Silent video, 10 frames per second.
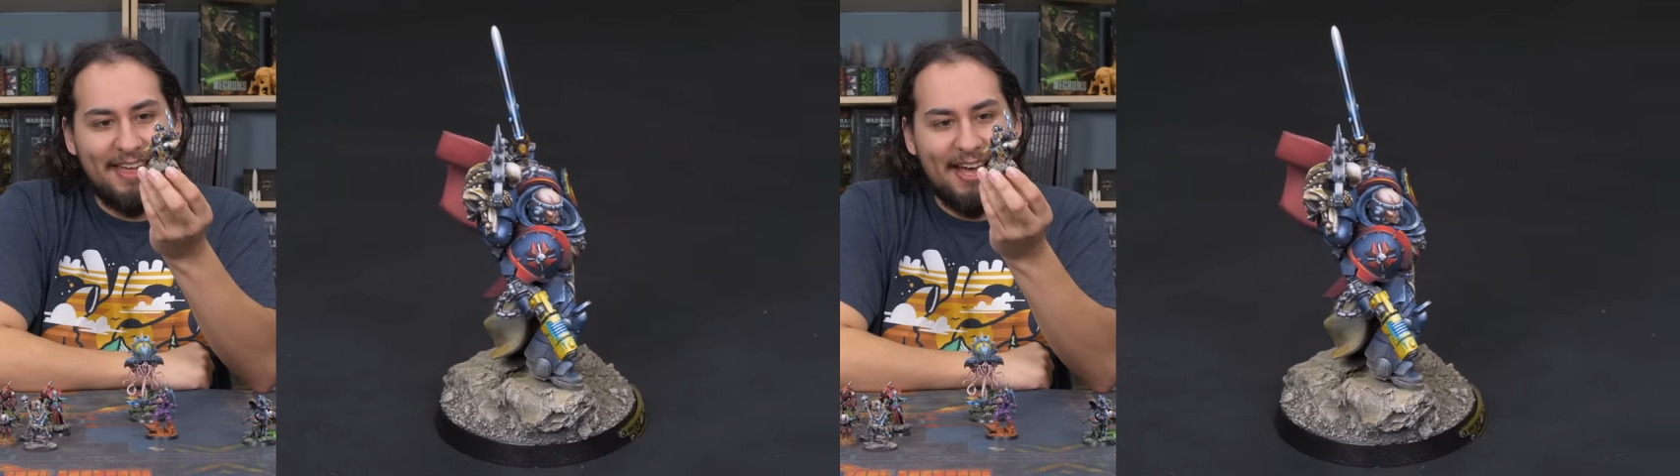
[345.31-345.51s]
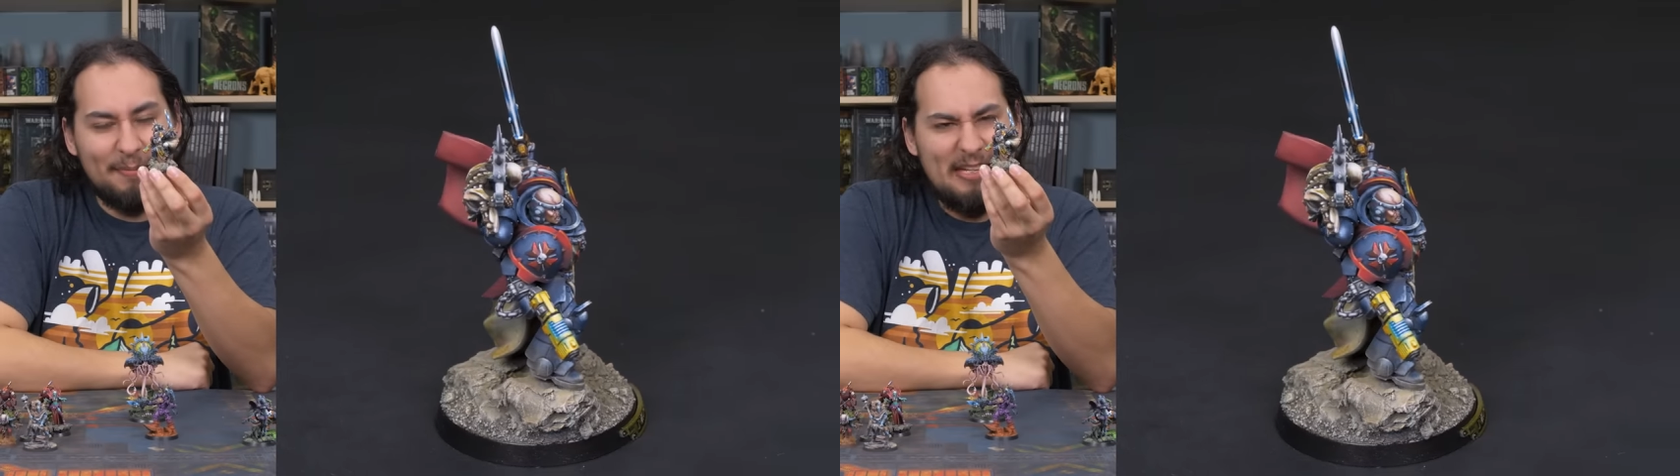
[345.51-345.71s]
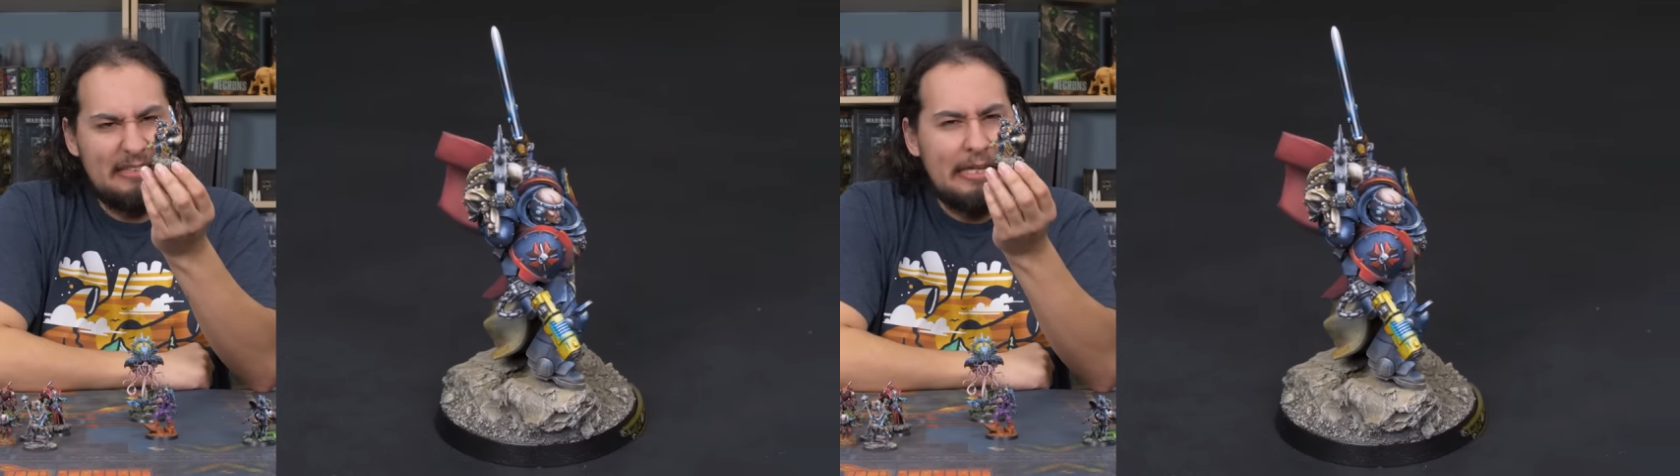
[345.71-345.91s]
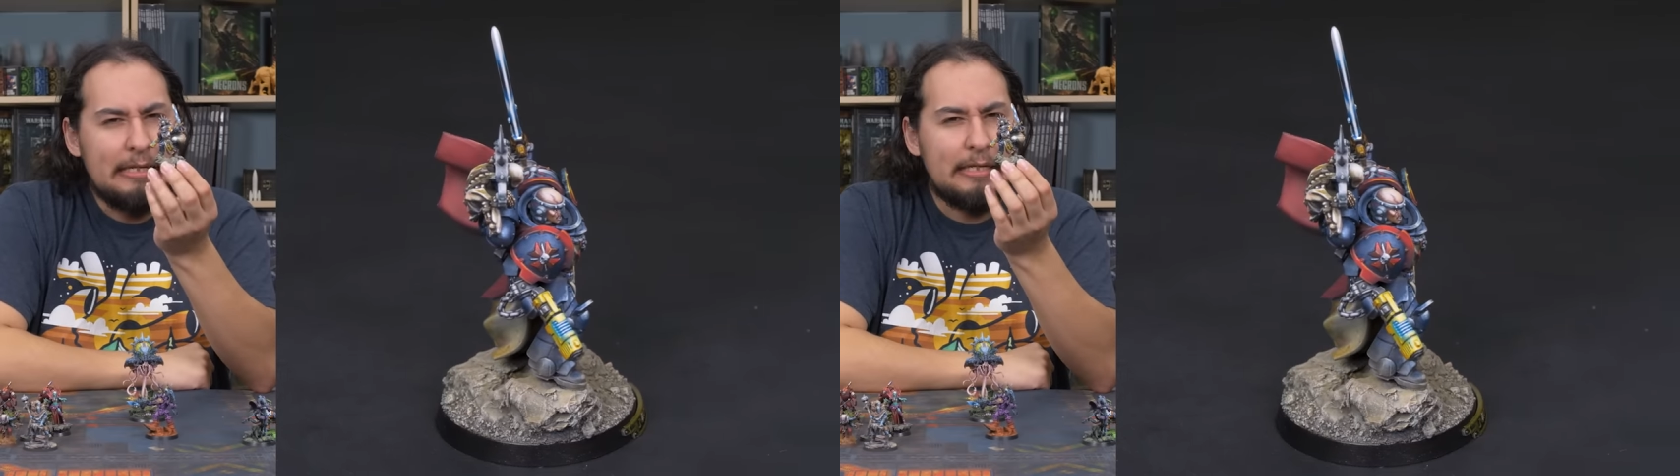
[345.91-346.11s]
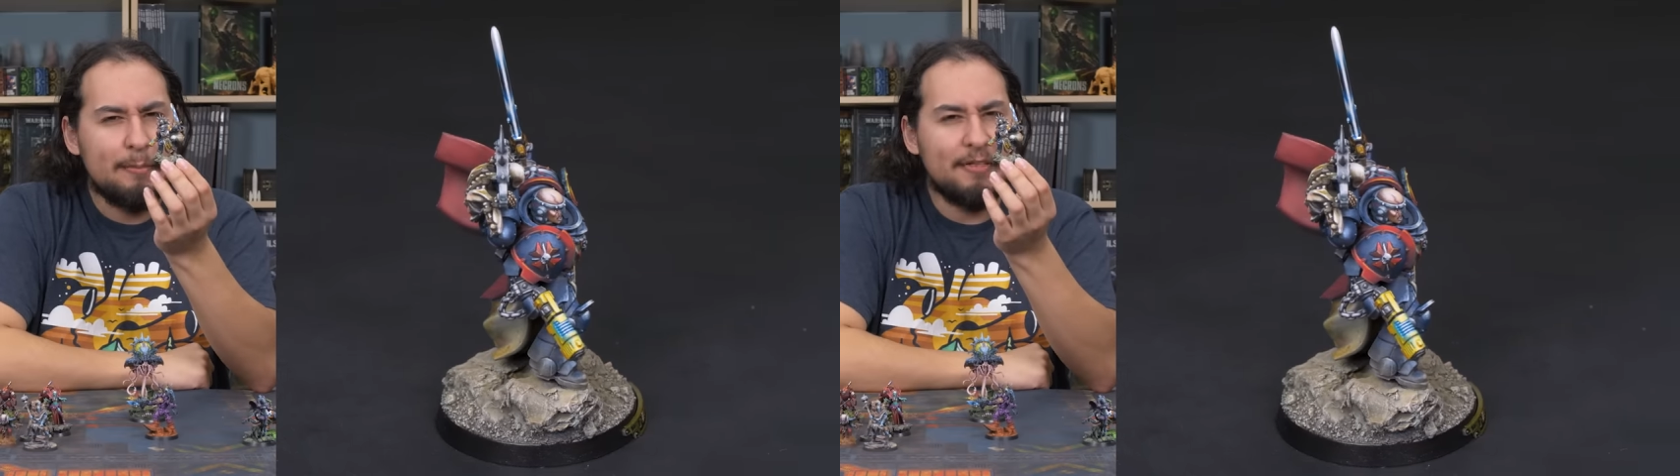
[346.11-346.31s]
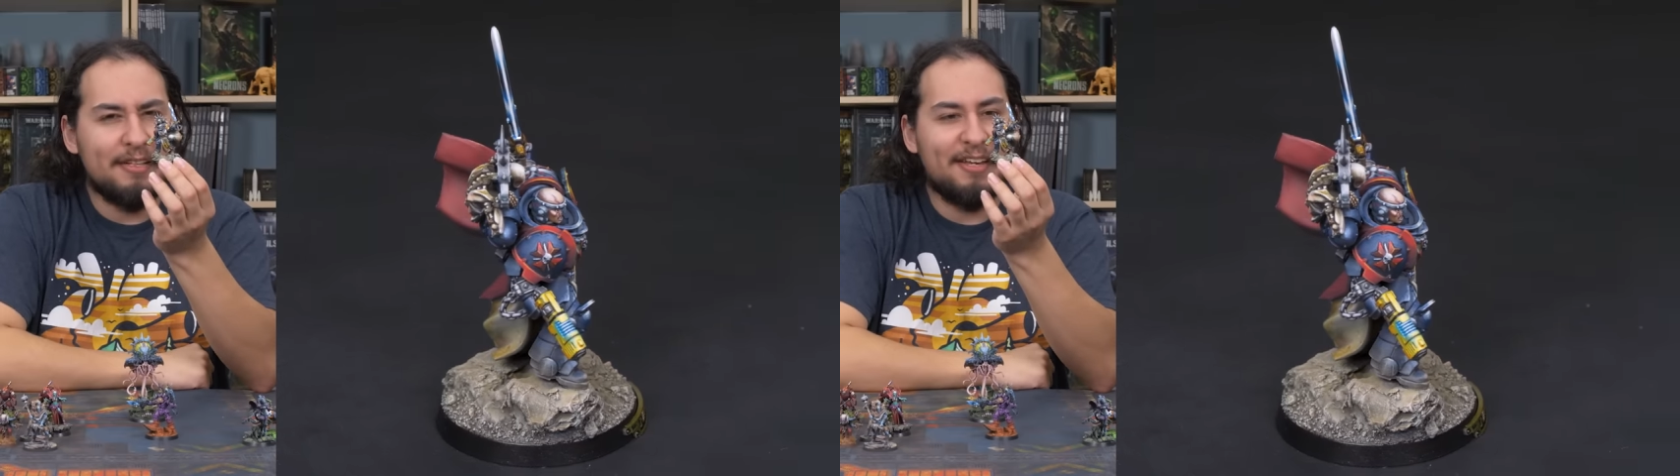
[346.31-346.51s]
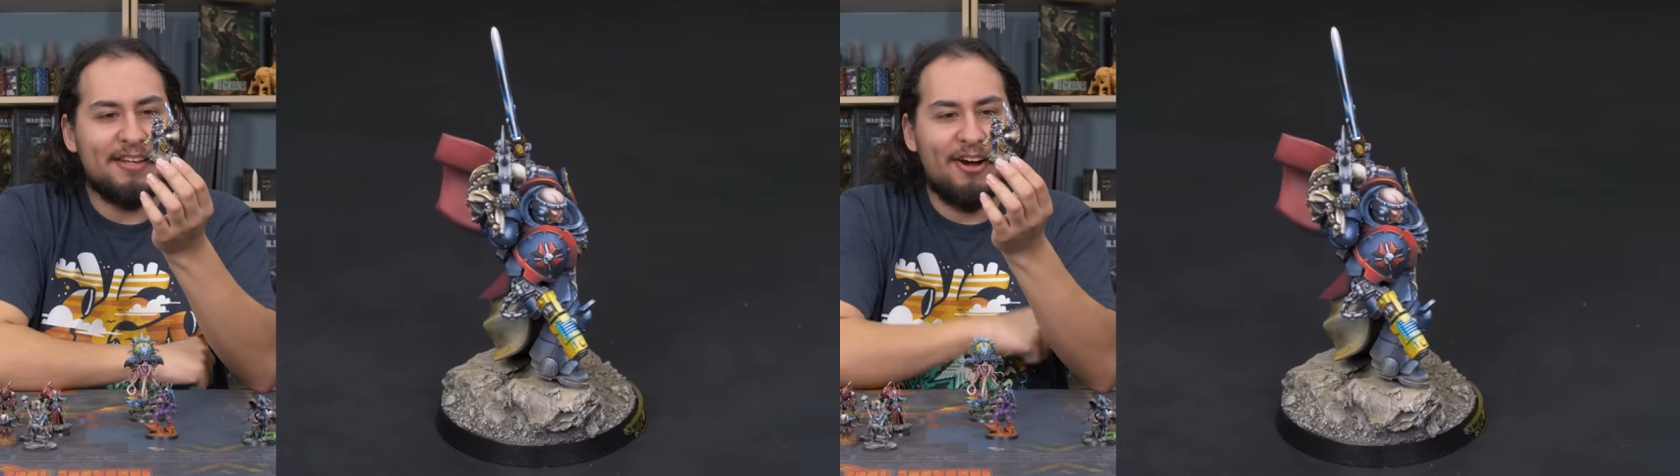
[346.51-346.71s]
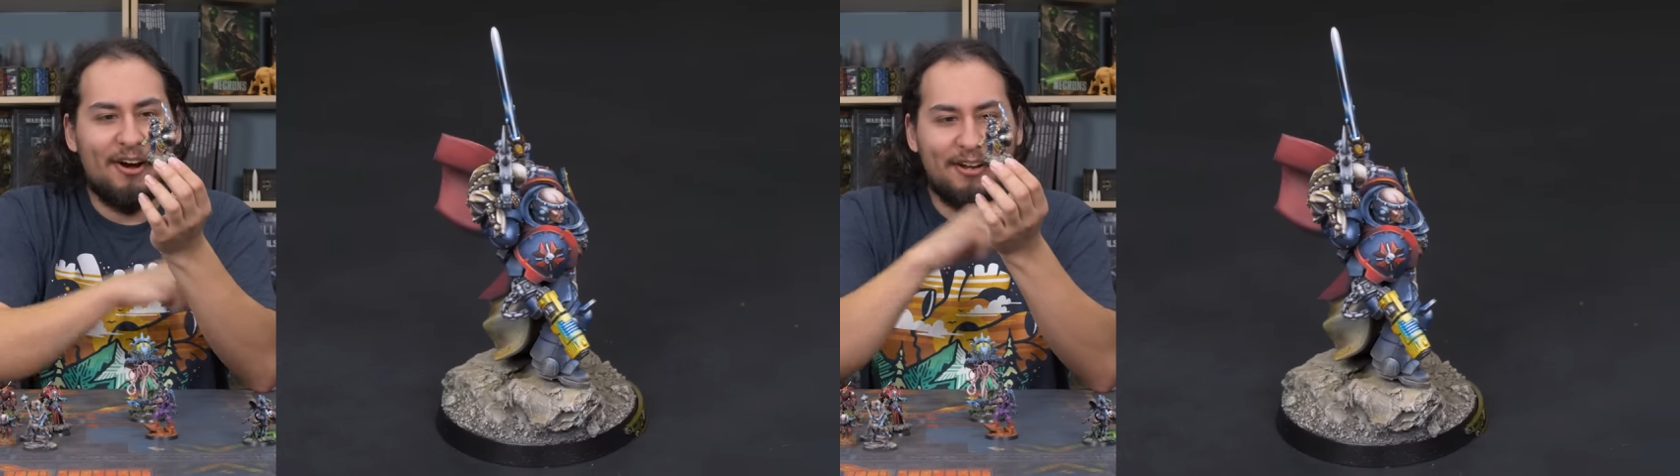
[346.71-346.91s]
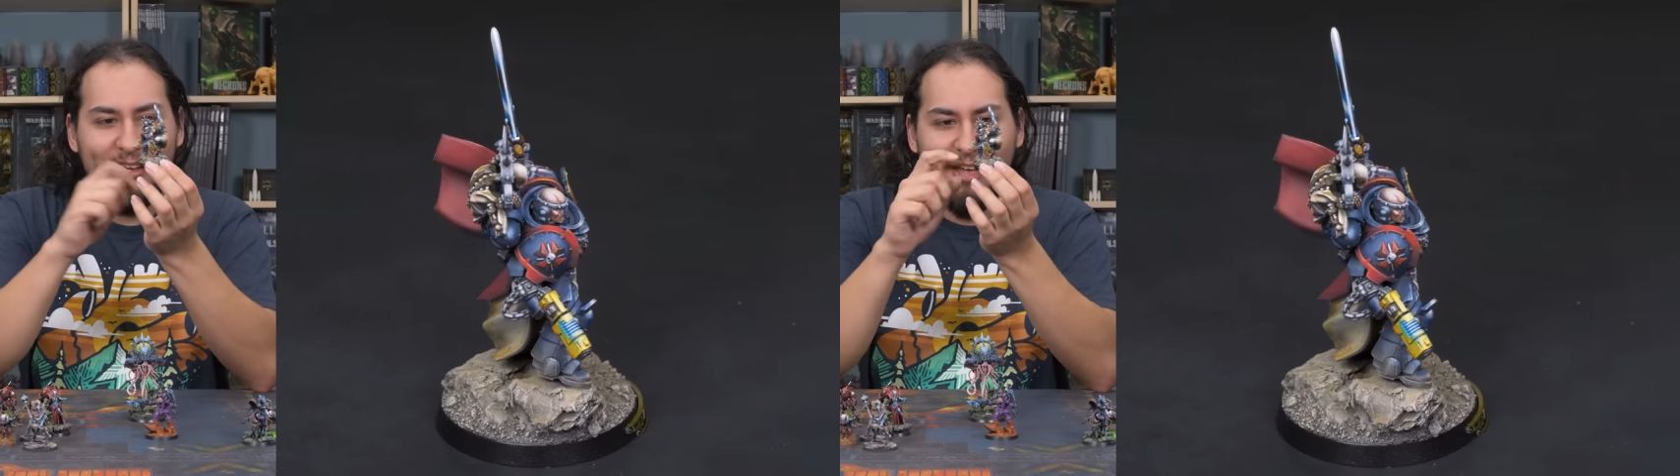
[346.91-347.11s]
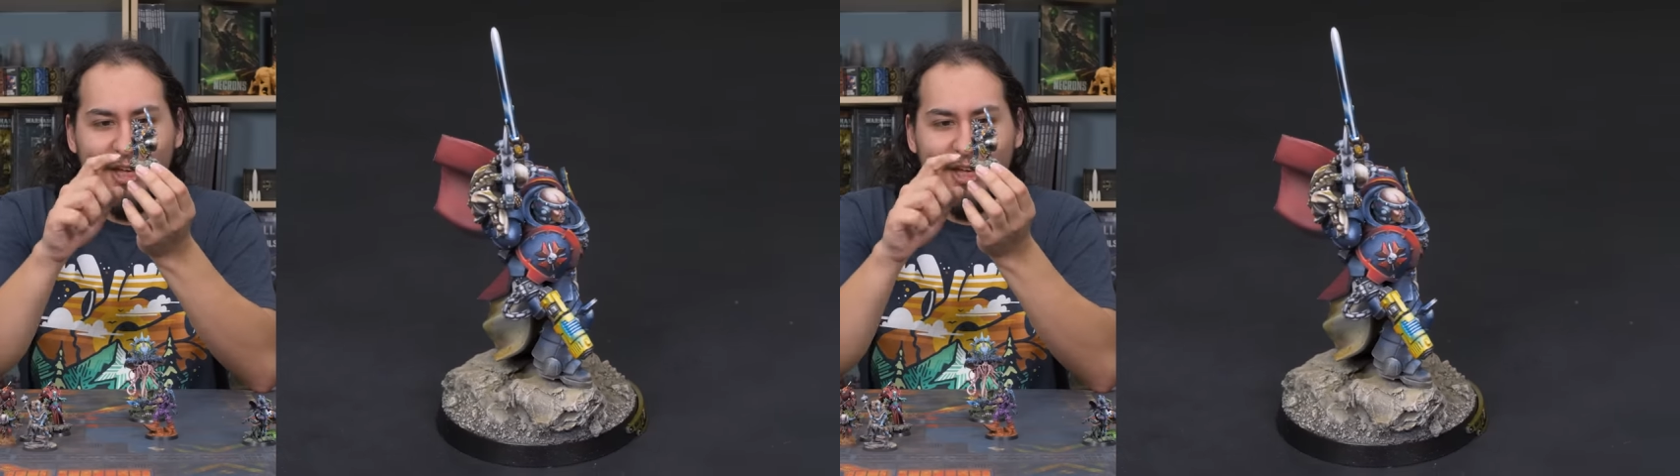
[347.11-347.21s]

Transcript: that because they need to be standing on